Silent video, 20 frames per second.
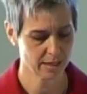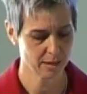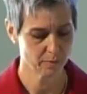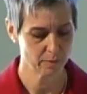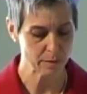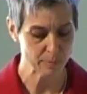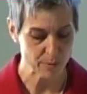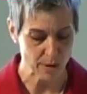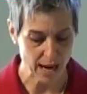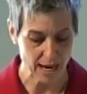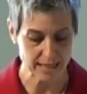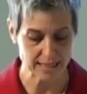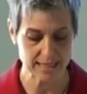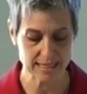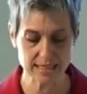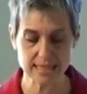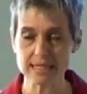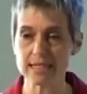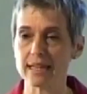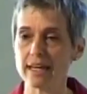we
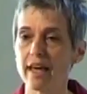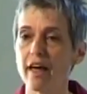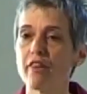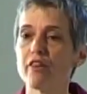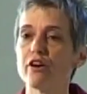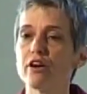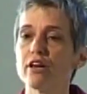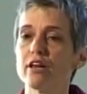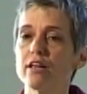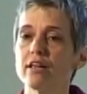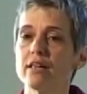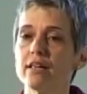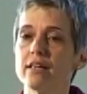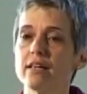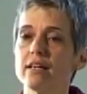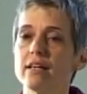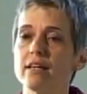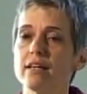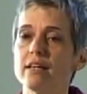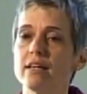practice together,
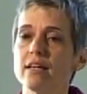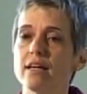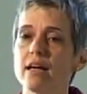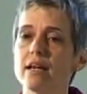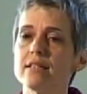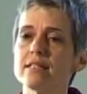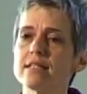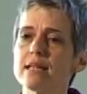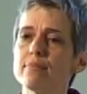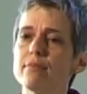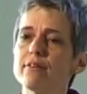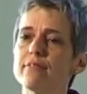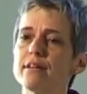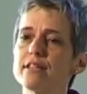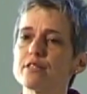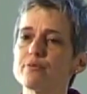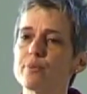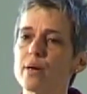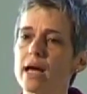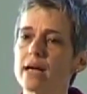and some of
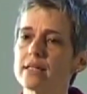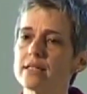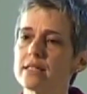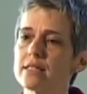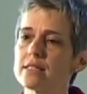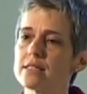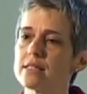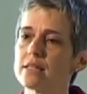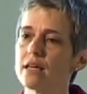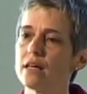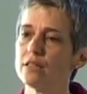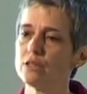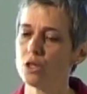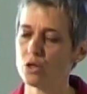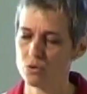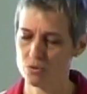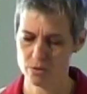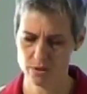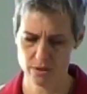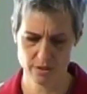us practice
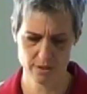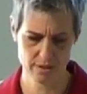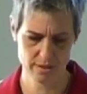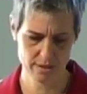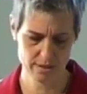alone.